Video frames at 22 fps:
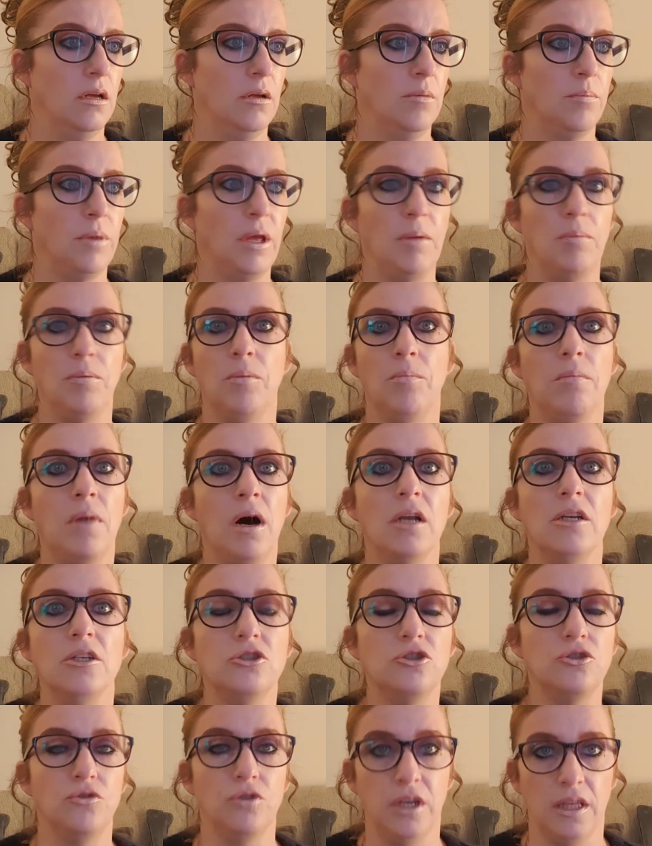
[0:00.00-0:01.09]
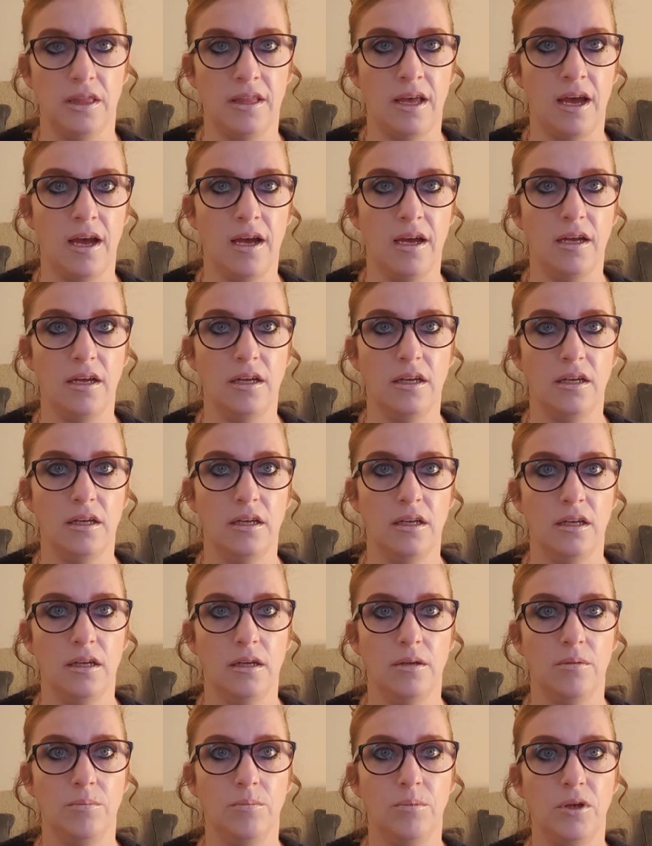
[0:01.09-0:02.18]
people monitoring that,
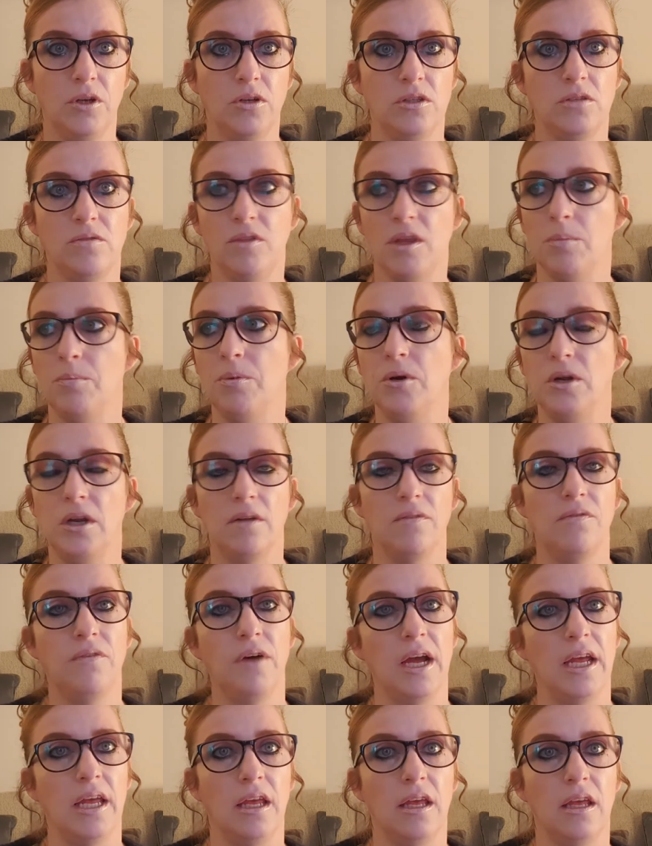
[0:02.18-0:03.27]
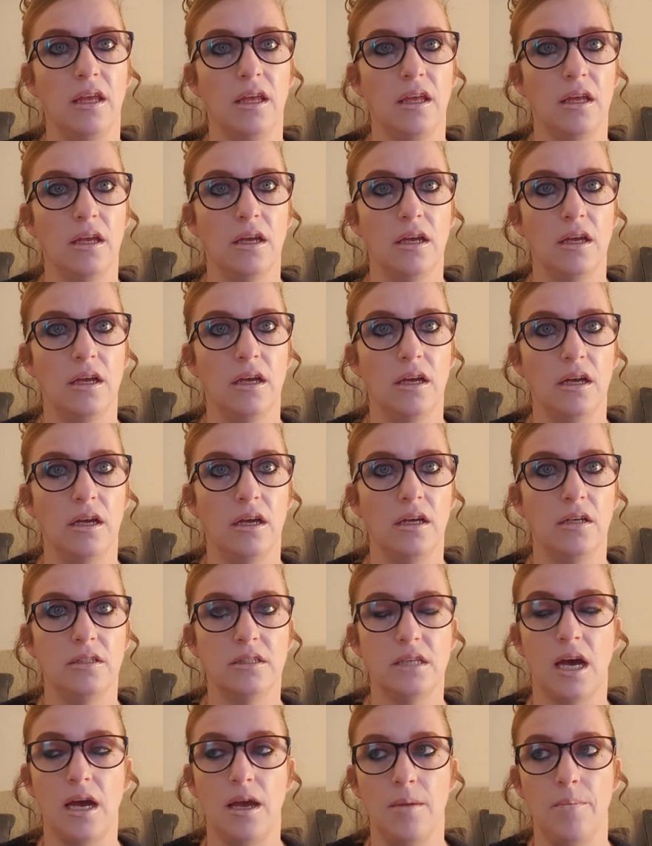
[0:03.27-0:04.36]
because if they're putting a fake
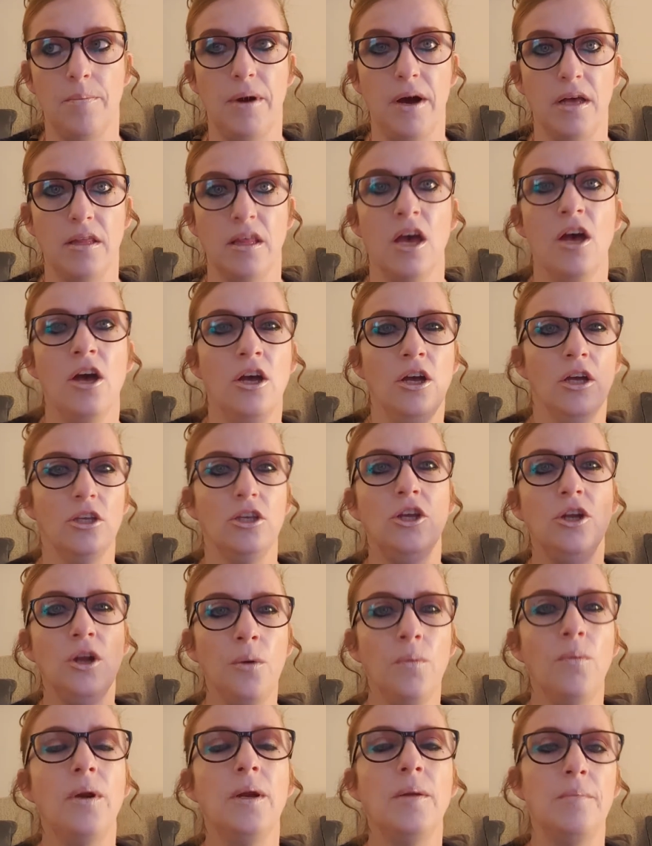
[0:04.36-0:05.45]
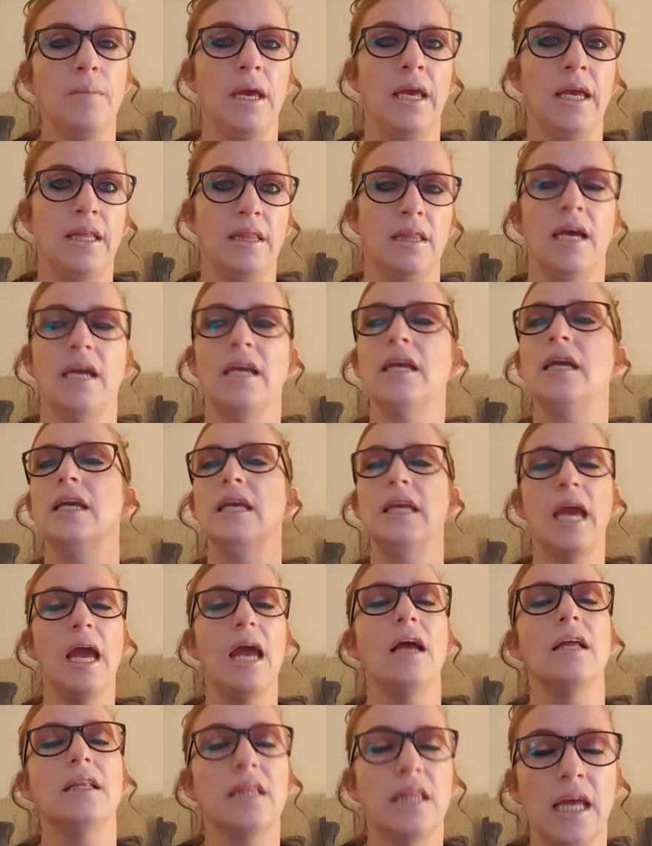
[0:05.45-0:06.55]
date of birth, you know what I mean, they can
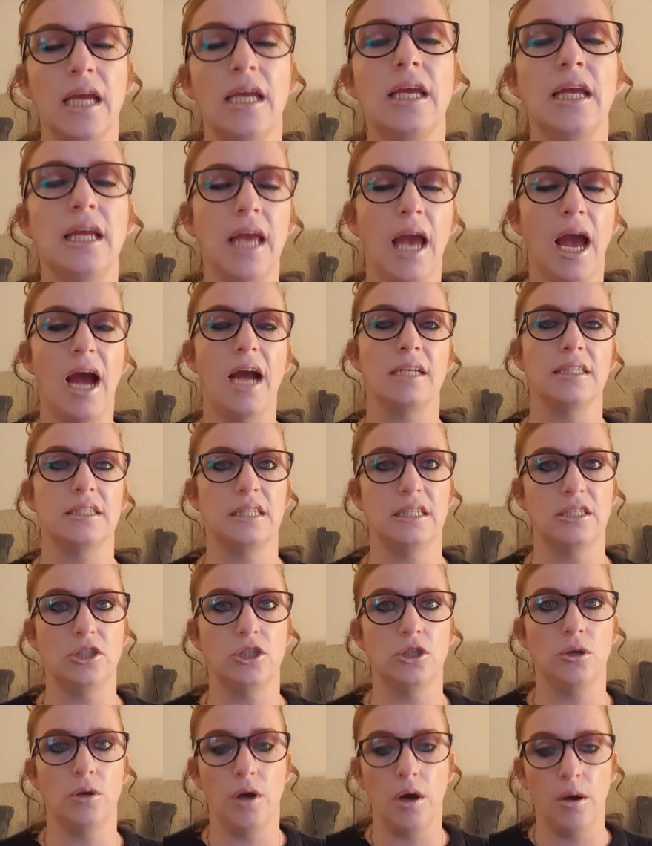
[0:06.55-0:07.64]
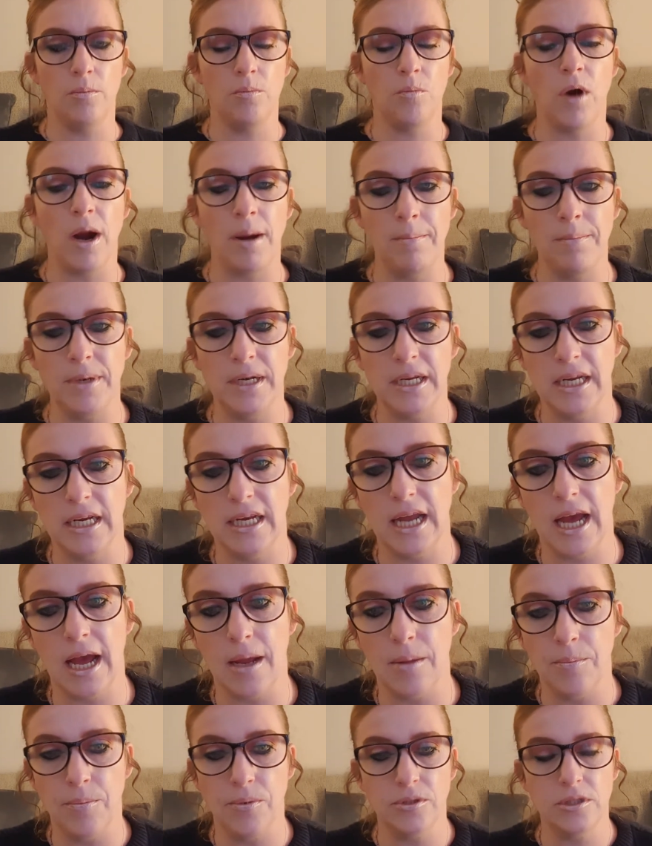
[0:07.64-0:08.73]
get access to it. I'm rambling
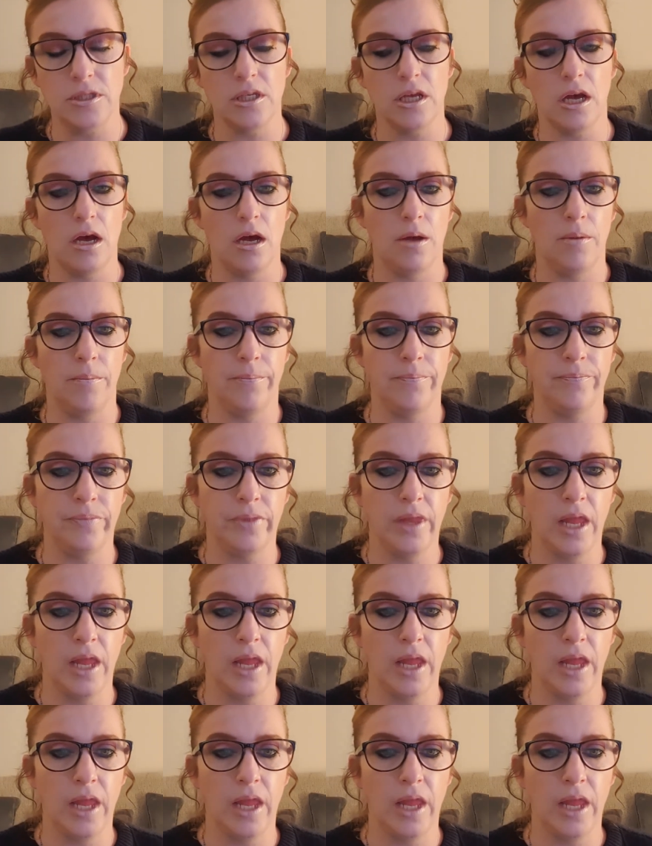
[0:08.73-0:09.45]
now, but I